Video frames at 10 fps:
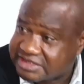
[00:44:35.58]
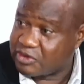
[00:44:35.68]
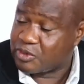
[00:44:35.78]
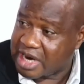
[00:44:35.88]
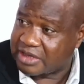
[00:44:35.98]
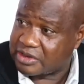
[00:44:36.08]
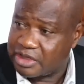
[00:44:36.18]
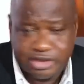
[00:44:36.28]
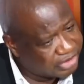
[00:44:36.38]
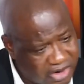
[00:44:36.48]
Saihou
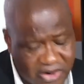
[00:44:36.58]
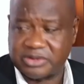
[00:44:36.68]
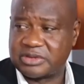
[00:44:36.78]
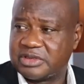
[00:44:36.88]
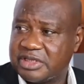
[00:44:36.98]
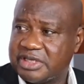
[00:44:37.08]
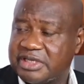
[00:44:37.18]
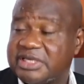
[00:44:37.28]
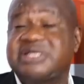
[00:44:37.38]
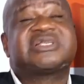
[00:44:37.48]
Mballow? No.
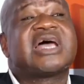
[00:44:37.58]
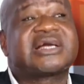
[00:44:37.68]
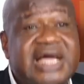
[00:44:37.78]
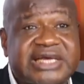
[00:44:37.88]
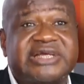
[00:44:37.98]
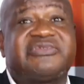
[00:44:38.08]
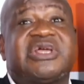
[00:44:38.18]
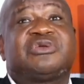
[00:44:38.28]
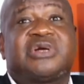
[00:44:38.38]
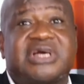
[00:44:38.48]
It's their right. If
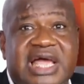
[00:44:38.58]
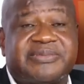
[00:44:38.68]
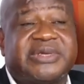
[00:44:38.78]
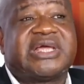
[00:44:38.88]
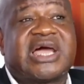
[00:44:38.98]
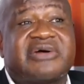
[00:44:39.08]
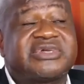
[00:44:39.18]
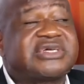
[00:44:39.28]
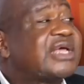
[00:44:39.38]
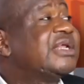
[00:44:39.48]
they don't like me, they have
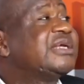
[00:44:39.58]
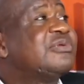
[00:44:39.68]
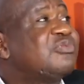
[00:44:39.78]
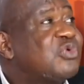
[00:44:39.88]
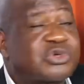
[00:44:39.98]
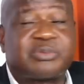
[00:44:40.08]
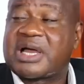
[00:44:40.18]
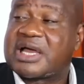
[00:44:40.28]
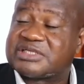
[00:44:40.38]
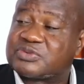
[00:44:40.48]
the right. Let them go to
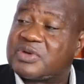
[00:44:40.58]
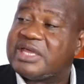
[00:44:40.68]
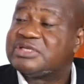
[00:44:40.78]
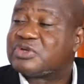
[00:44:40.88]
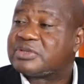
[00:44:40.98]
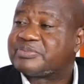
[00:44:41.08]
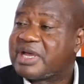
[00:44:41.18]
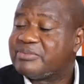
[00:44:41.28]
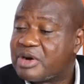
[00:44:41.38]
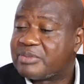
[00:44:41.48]
Market Square and insult
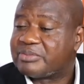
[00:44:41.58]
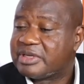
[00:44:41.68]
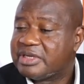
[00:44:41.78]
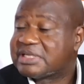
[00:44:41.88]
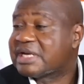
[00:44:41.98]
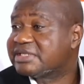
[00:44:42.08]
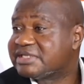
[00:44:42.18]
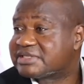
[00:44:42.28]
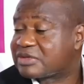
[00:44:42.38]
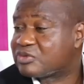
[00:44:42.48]
my mom.
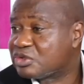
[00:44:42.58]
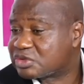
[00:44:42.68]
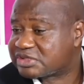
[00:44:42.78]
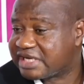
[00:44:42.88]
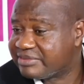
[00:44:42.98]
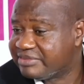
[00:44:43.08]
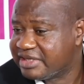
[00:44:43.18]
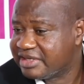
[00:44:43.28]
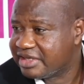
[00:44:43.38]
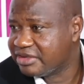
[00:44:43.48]
Is that going to stain
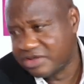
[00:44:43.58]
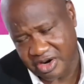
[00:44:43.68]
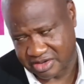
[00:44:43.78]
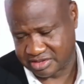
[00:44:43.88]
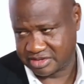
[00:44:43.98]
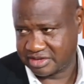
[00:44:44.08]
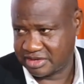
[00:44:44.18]
me? No.